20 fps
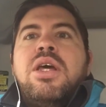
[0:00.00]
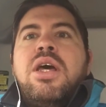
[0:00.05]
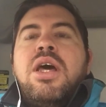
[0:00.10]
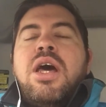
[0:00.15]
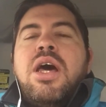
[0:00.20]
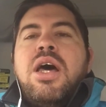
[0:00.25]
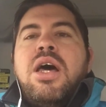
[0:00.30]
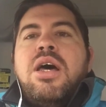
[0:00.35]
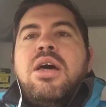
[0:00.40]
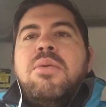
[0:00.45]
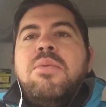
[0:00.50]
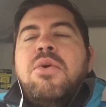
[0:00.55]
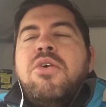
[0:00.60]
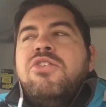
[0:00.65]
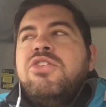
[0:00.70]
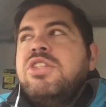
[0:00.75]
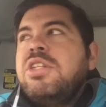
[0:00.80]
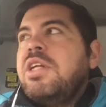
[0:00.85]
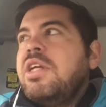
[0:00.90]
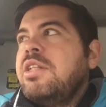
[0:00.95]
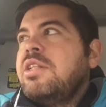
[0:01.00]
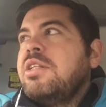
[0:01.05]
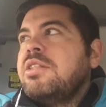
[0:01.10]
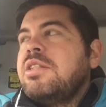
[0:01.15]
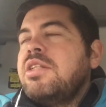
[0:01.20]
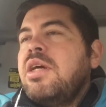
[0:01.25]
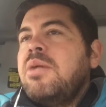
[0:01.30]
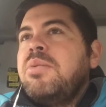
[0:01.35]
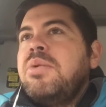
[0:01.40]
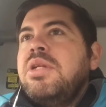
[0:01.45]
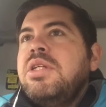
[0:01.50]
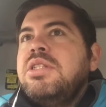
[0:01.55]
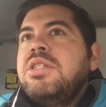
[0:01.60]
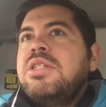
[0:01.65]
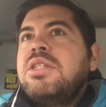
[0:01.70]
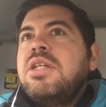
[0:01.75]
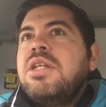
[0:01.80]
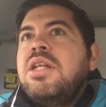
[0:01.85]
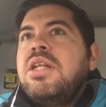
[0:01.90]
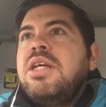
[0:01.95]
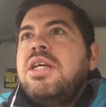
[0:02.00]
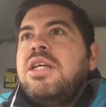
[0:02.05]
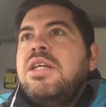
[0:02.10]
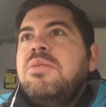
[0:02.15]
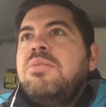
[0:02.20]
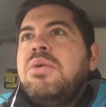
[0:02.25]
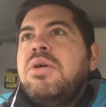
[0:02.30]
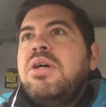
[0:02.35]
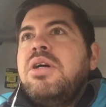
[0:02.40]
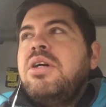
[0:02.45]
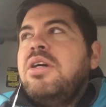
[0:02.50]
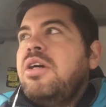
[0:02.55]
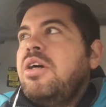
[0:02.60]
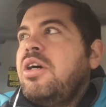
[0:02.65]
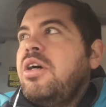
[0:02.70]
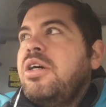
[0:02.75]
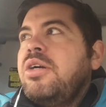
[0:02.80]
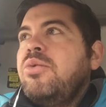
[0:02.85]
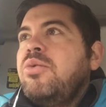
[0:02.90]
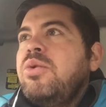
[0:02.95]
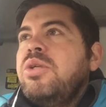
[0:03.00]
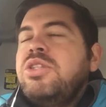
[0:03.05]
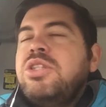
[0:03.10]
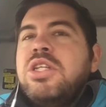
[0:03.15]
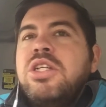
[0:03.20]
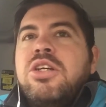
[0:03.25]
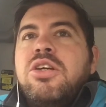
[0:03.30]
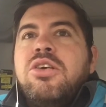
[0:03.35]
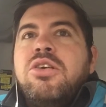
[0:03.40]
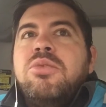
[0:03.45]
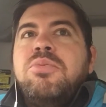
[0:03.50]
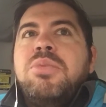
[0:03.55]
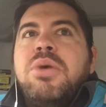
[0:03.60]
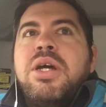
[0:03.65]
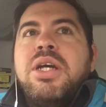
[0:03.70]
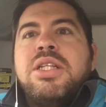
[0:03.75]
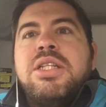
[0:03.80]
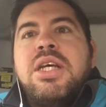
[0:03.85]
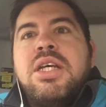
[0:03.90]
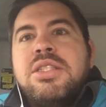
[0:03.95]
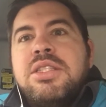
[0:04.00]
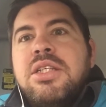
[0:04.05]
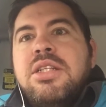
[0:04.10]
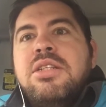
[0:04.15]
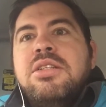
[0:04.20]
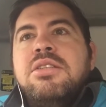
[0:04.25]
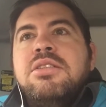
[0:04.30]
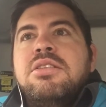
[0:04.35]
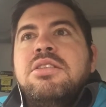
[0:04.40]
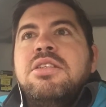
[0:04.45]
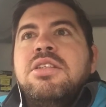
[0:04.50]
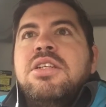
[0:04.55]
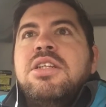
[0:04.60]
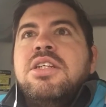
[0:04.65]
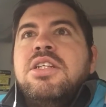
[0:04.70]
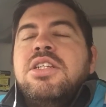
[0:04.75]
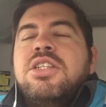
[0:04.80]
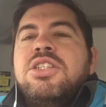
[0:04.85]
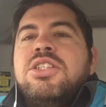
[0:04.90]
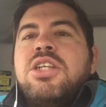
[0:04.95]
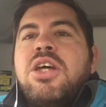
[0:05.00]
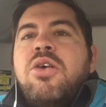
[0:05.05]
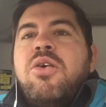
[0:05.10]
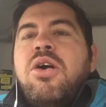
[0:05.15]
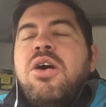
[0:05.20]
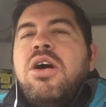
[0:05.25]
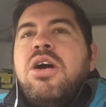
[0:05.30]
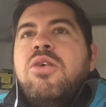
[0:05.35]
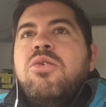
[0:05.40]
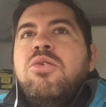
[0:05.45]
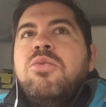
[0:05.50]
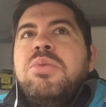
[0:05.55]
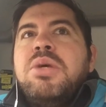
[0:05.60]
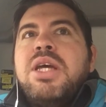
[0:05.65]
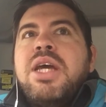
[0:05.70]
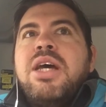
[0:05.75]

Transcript: Obviously that doesn't happen instantly, but I wish it could, but it doesn't. So I will be